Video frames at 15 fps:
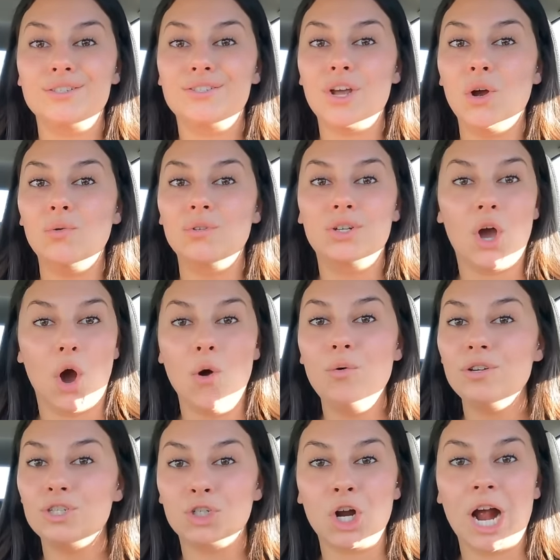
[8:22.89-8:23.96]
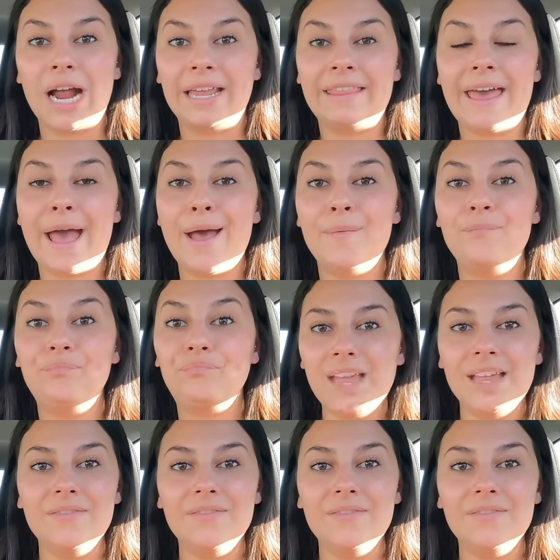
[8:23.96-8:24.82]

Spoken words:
So go try them.